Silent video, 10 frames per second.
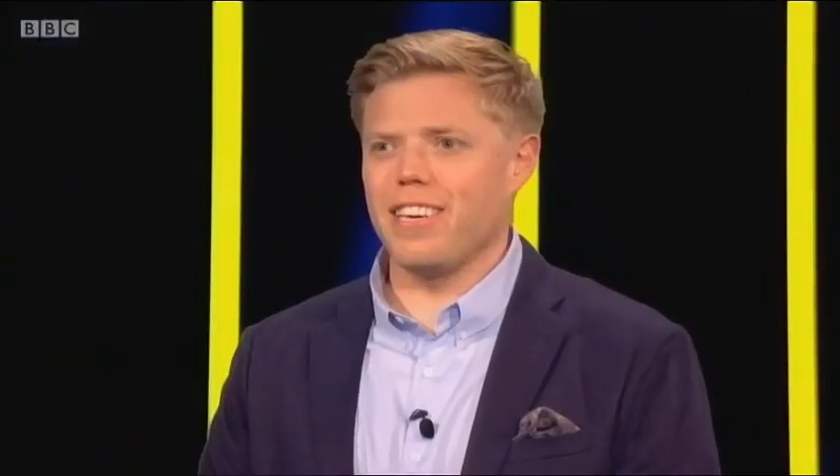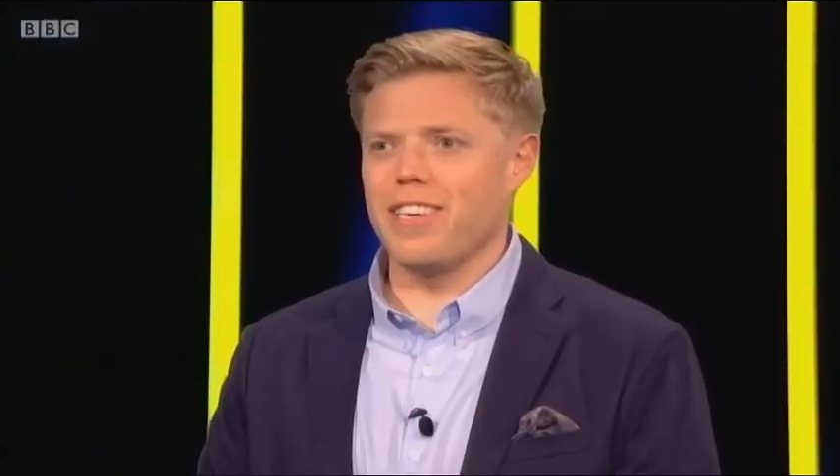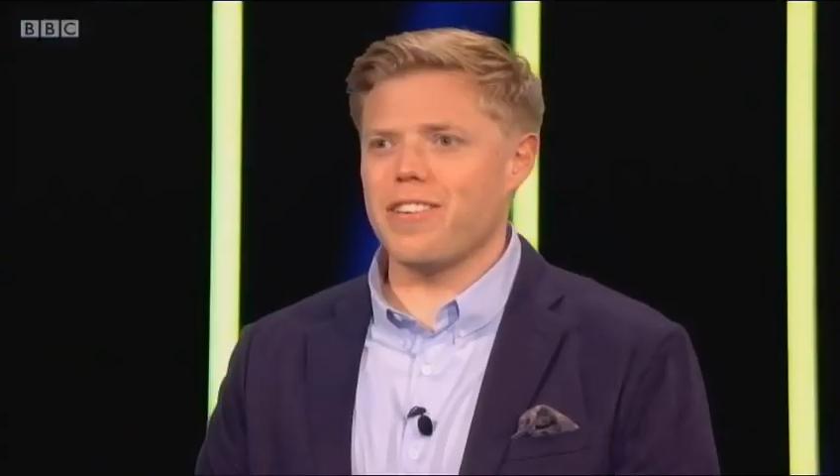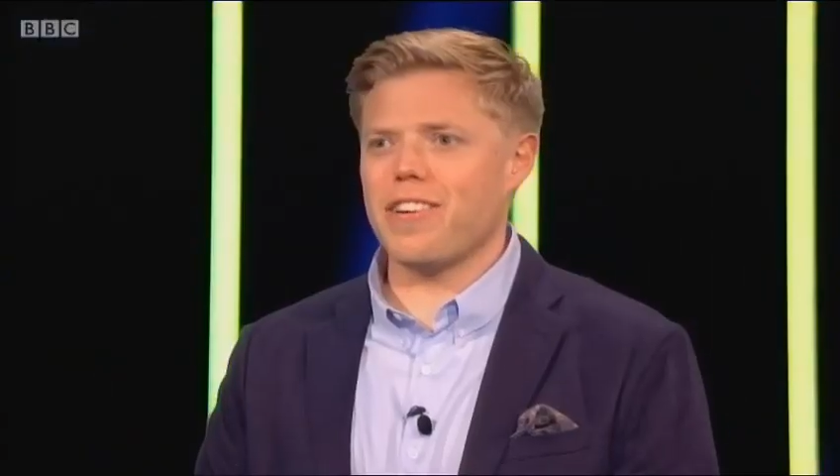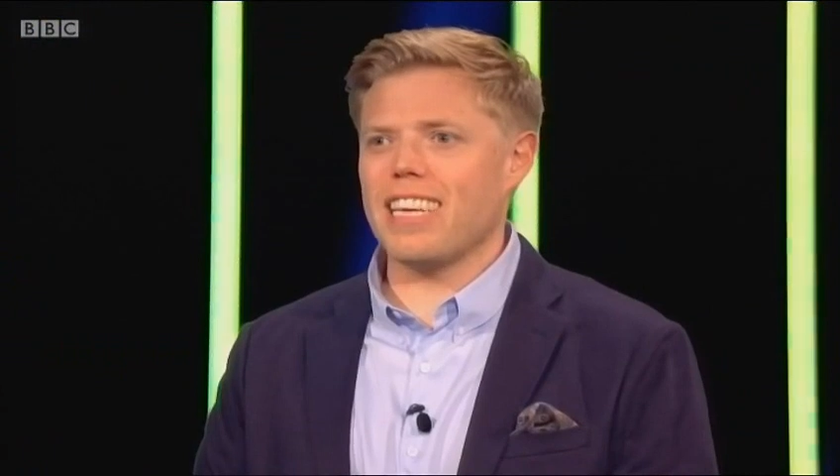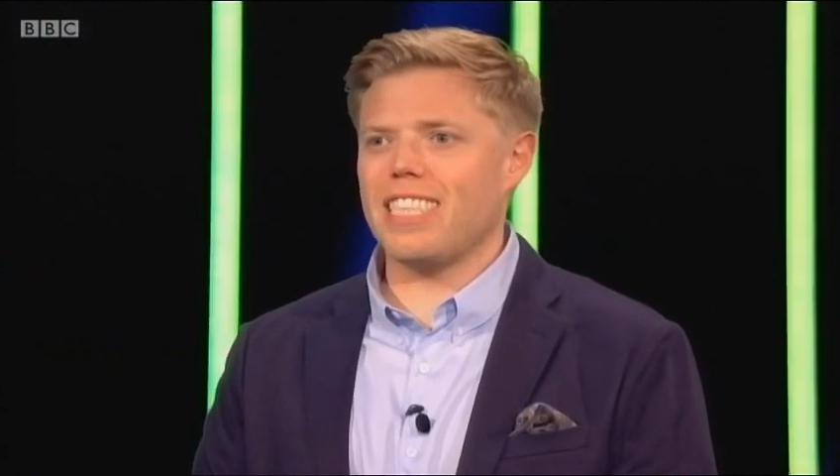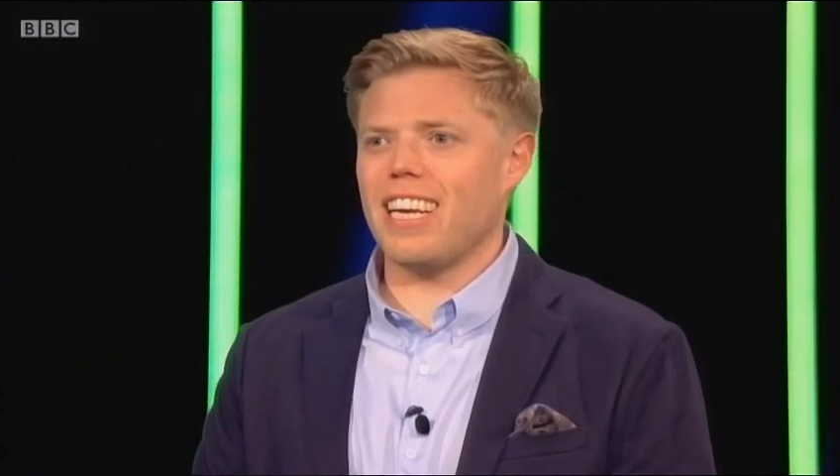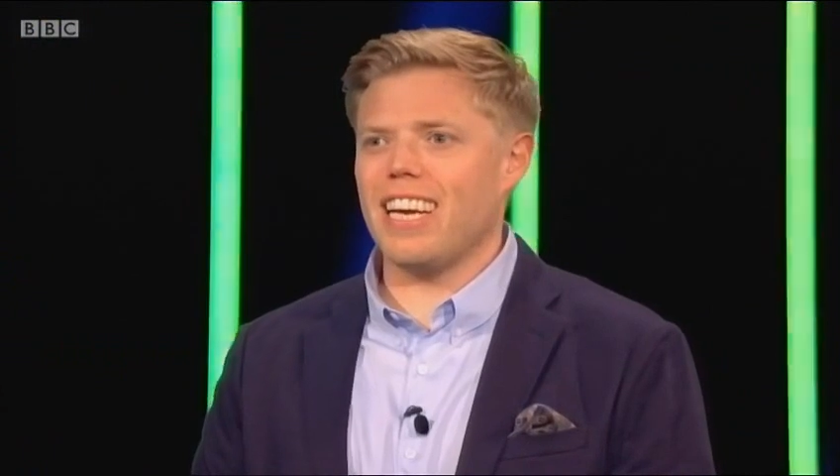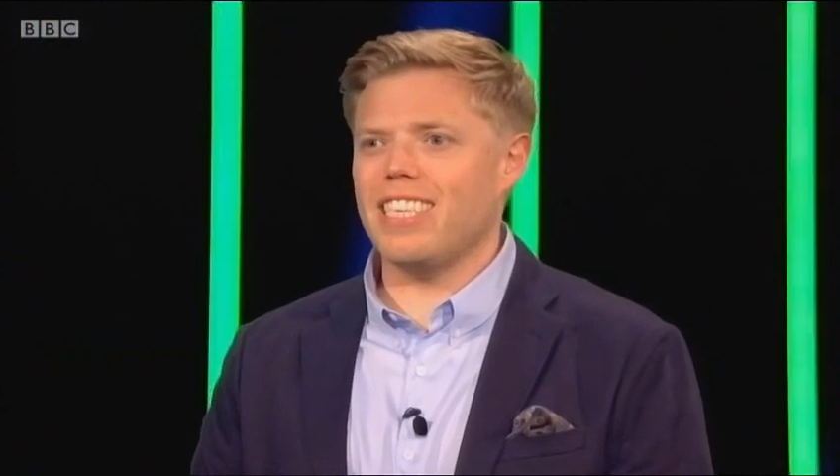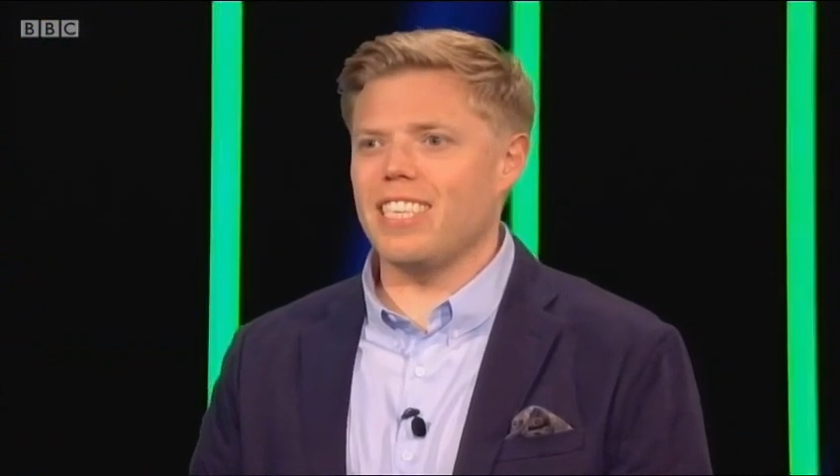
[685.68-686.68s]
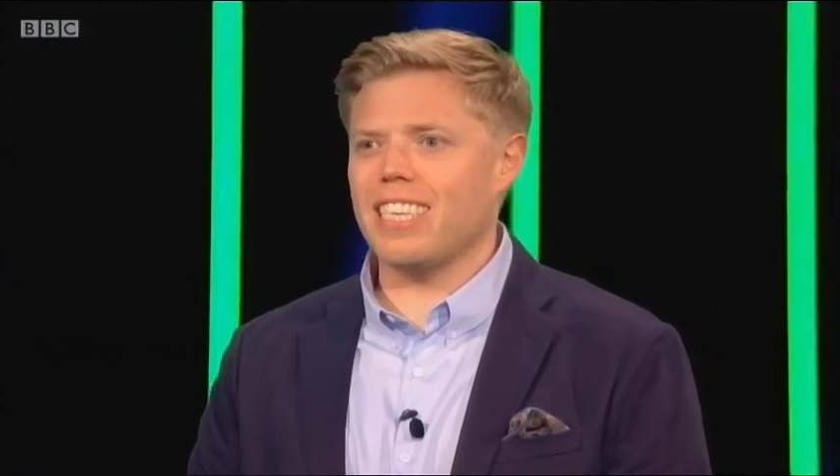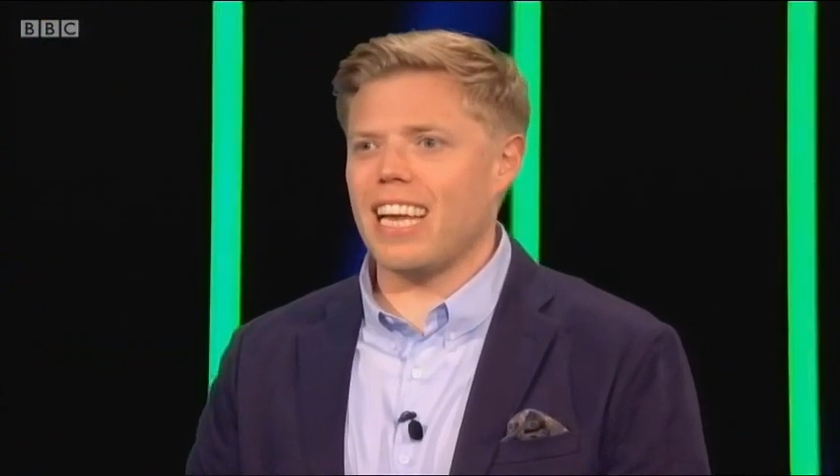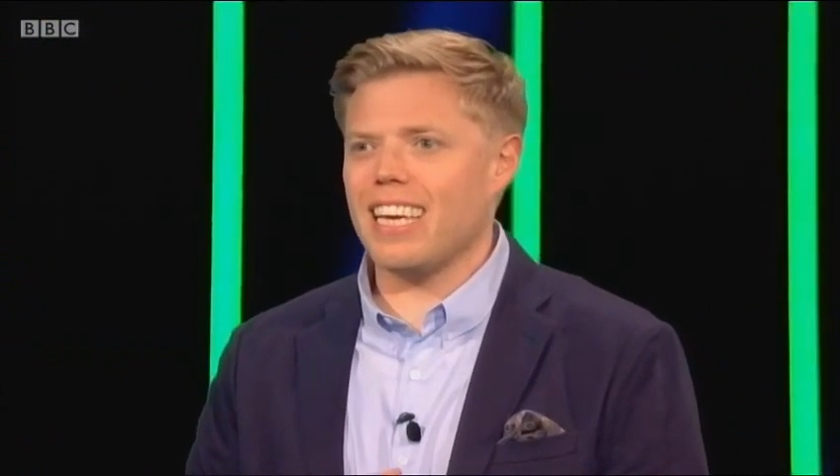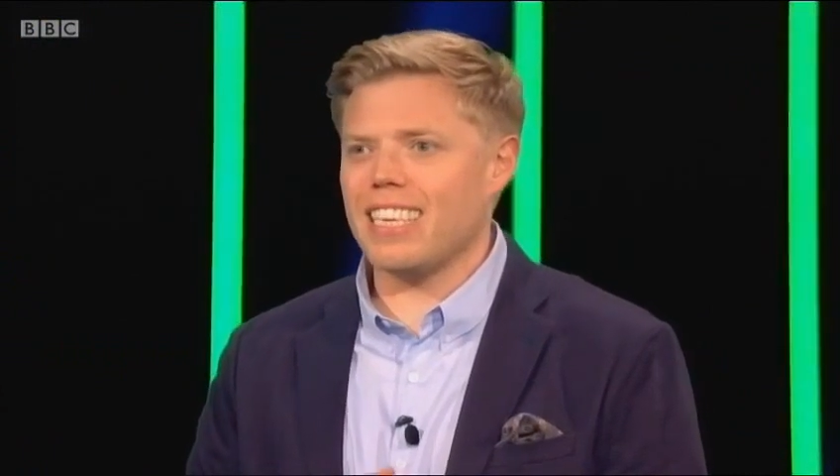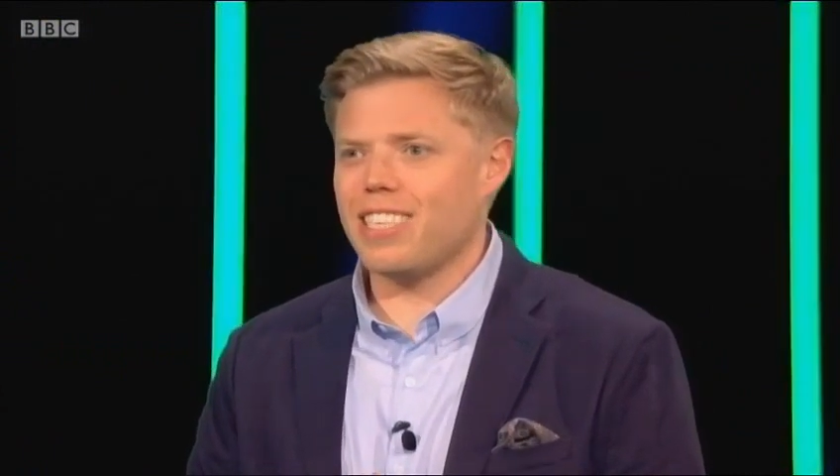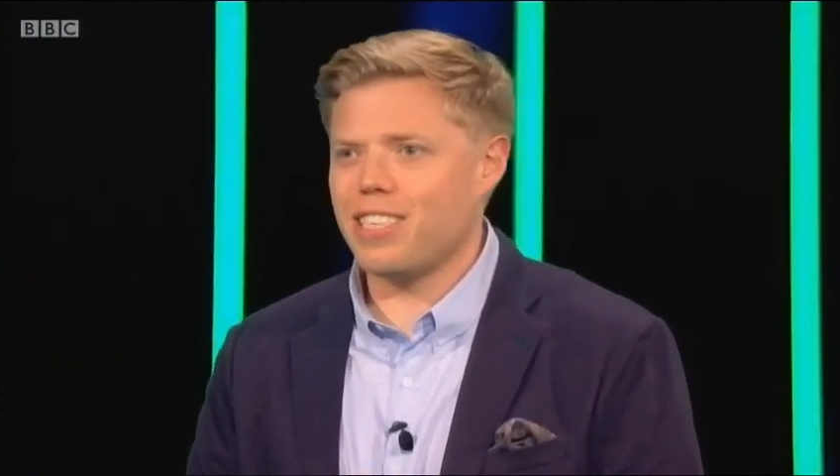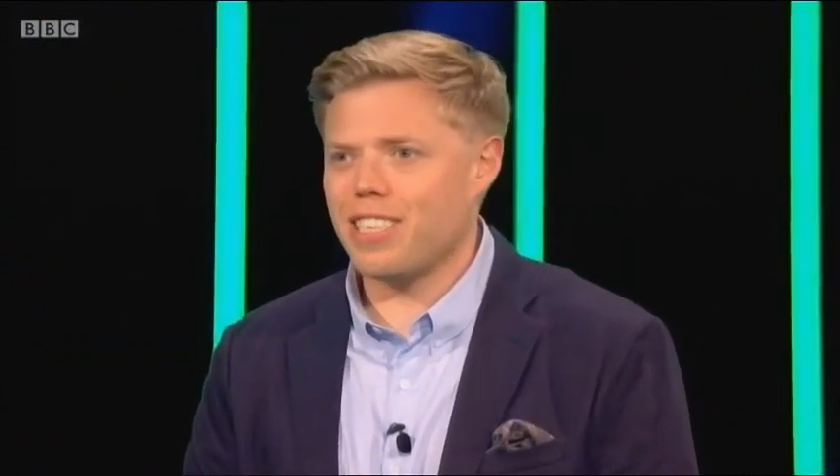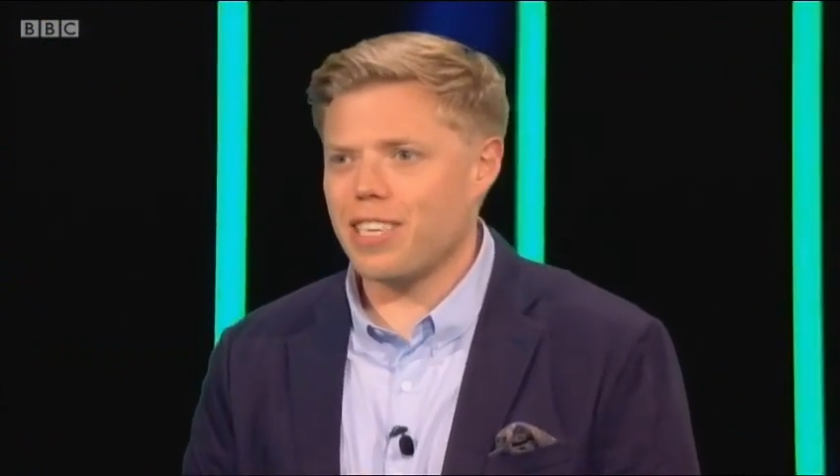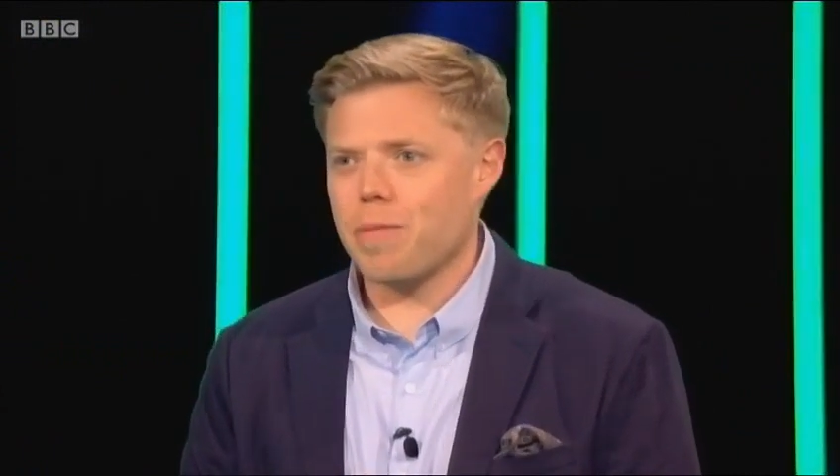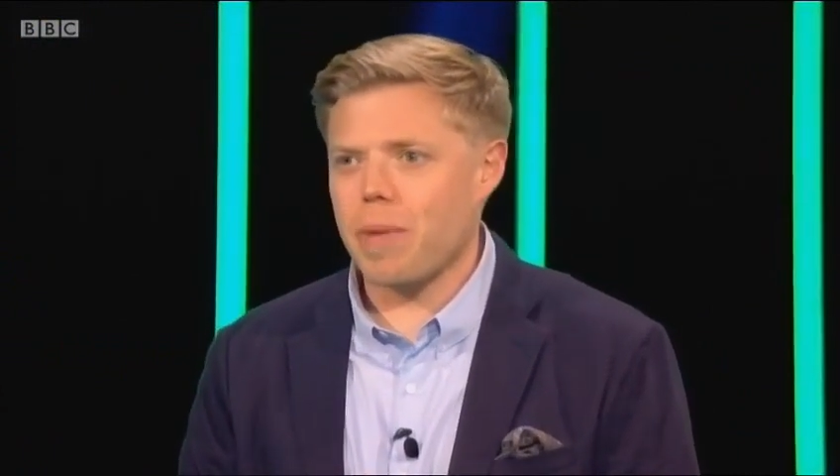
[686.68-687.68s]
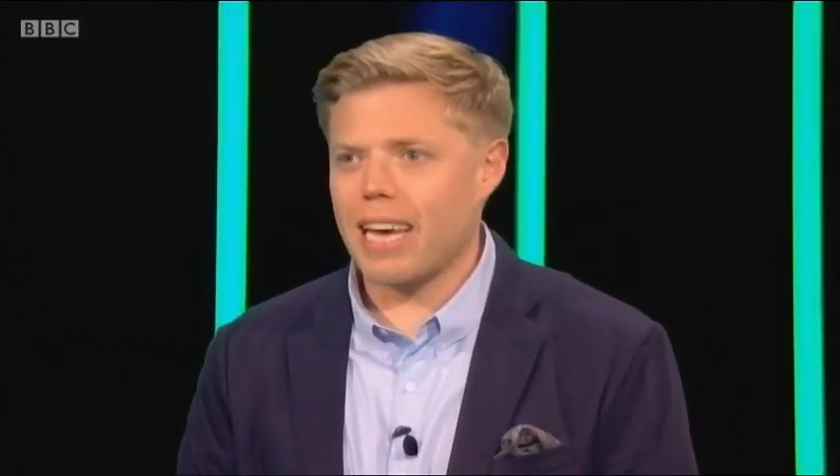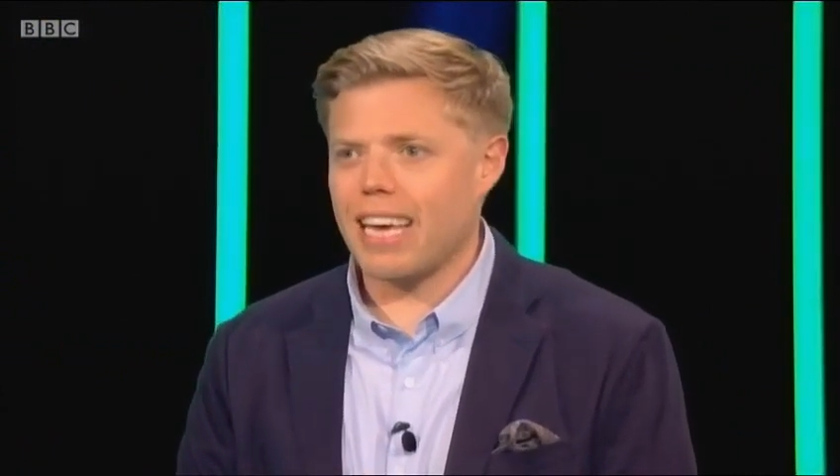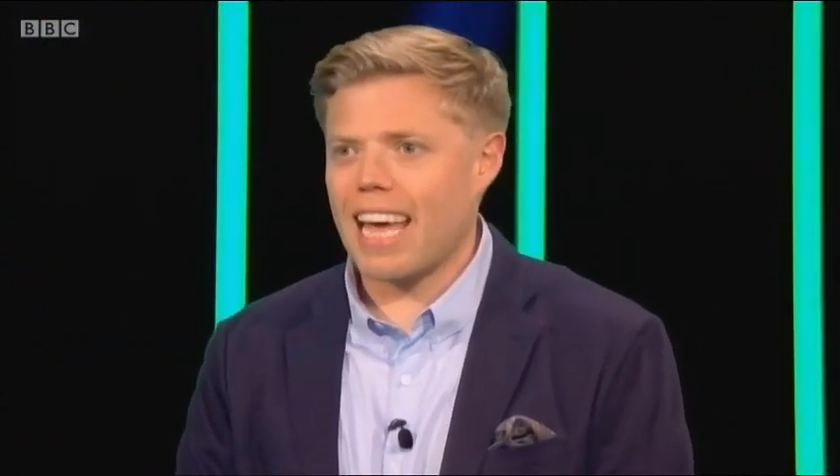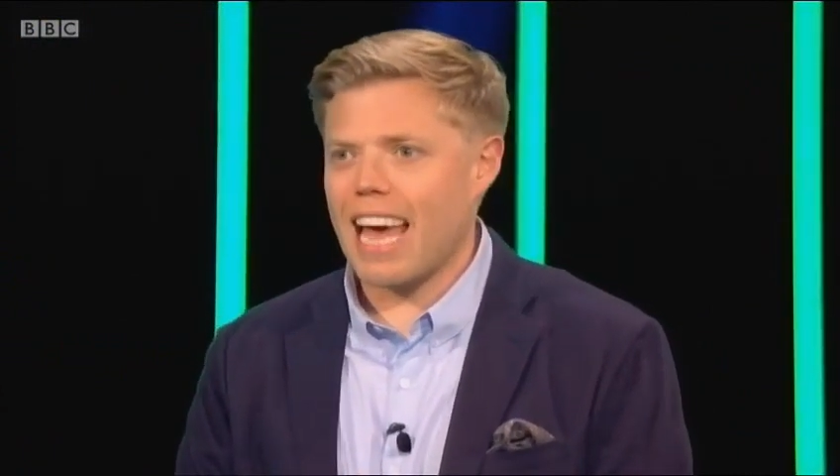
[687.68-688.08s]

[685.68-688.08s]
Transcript: Congratulations, Alex. You're back